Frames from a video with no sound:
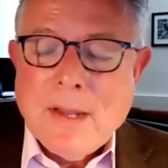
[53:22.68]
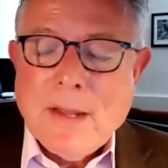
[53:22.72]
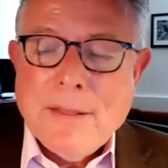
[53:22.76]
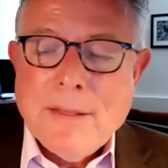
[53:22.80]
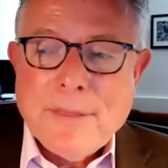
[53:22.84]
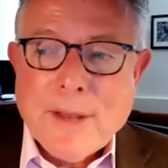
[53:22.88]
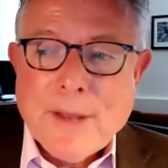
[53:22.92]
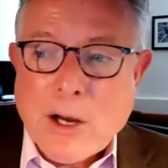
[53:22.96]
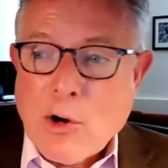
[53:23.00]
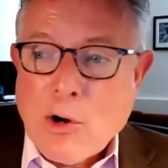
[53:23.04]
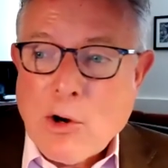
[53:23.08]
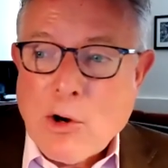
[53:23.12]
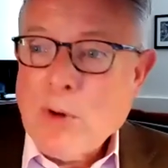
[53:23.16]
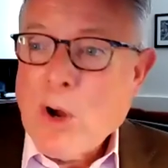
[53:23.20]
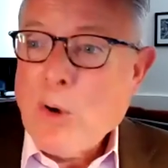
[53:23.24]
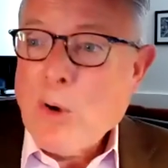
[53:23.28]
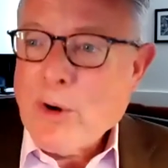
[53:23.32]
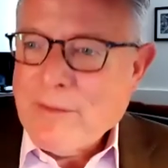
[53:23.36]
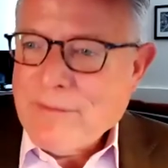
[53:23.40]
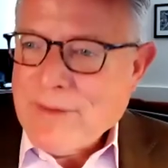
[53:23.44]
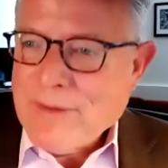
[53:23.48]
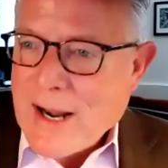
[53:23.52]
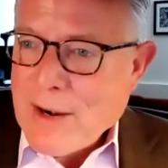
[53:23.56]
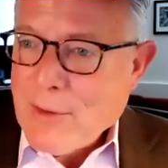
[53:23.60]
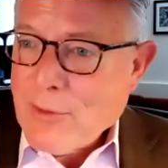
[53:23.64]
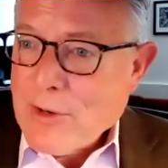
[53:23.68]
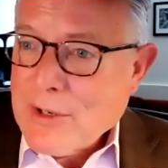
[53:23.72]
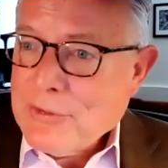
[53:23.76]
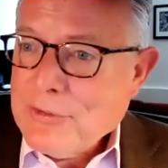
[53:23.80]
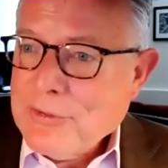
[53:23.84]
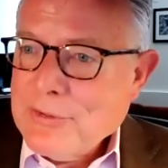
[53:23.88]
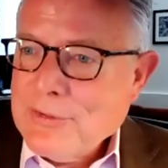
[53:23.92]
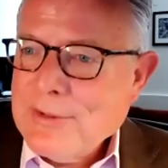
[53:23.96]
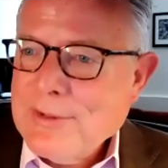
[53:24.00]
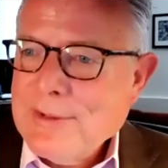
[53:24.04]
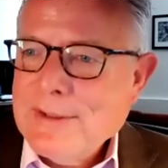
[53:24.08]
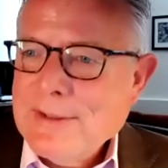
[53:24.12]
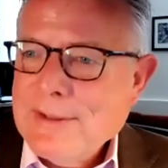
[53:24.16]
the
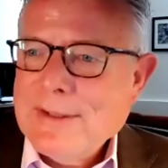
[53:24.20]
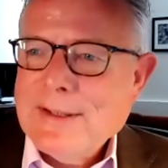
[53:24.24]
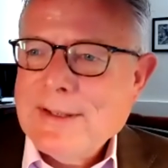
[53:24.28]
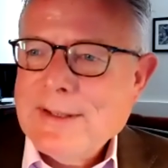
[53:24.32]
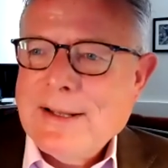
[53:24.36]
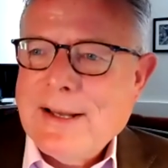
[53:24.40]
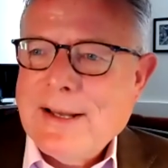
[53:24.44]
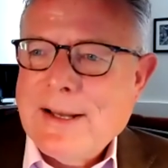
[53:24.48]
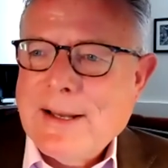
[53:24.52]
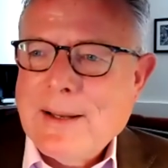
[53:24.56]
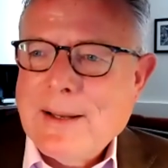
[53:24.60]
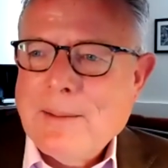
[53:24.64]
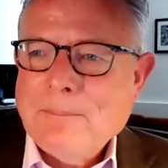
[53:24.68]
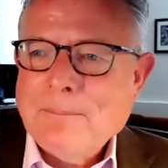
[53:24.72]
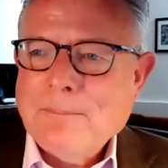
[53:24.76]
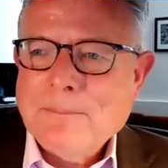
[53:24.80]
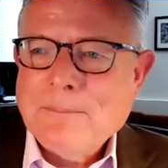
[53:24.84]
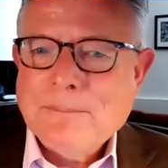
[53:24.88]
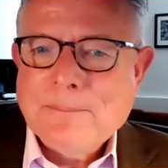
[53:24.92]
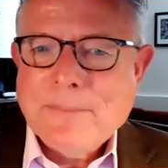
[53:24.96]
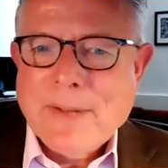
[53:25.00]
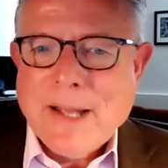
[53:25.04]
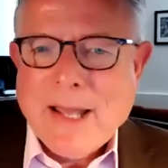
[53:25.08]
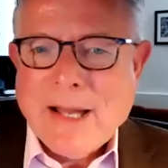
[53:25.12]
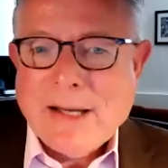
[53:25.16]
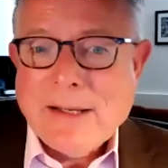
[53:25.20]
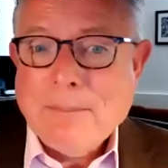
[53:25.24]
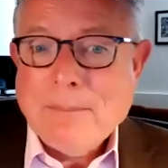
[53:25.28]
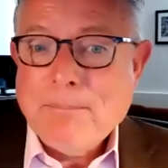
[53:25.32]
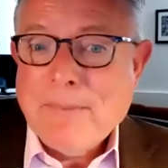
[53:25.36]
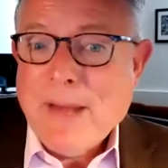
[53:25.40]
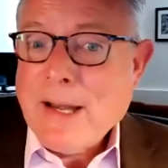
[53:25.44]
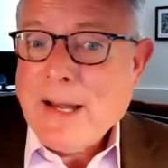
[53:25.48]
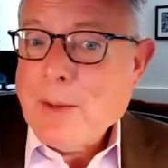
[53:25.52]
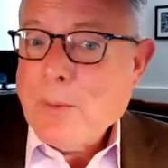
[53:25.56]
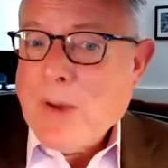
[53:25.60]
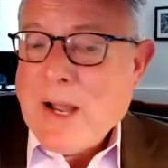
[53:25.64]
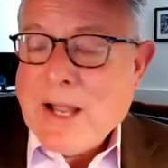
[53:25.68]
coronavirus, um, and in
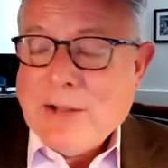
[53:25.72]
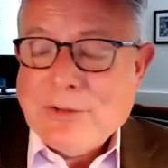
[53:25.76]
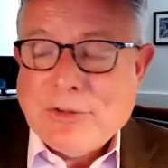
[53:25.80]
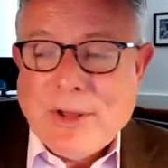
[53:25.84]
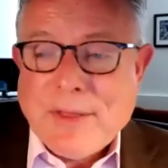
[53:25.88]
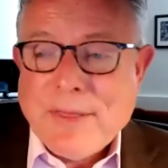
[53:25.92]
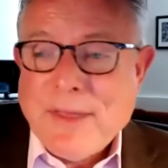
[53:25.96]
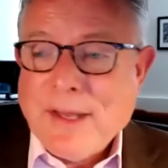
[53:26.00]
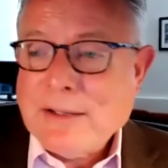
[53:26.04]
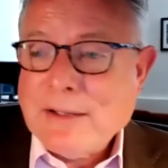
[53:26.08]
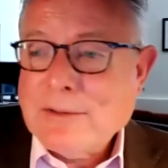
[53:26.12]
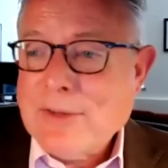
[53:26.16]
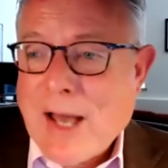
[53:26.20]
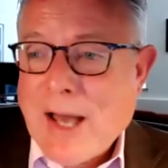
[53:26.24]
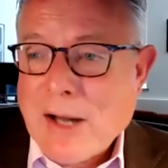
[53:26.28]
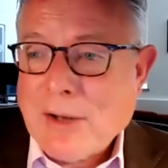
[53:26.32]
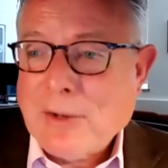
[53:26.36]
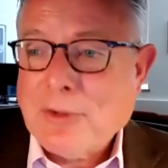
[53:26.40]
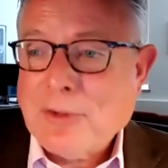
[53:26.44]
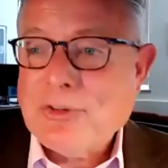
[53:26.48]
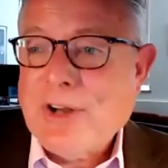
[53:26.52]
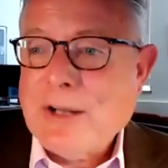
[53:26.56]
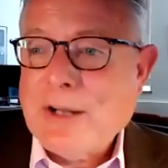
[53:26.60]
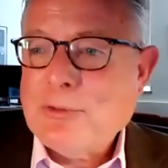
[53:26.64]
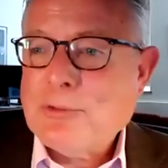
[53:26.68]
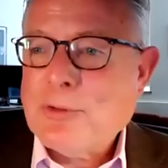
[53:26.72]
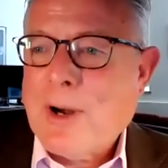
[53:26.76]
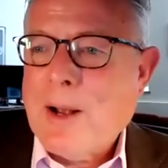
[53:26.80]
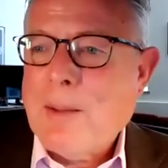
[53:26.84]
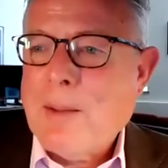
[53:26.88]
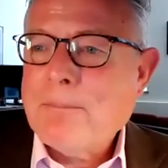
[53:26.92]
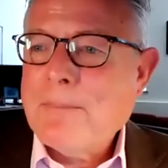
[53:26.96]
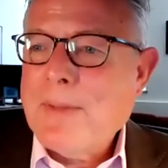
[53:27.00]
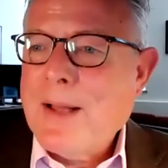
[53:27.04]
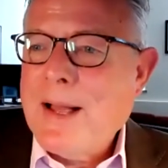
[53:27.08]
many ways, I think Donald J. Trump.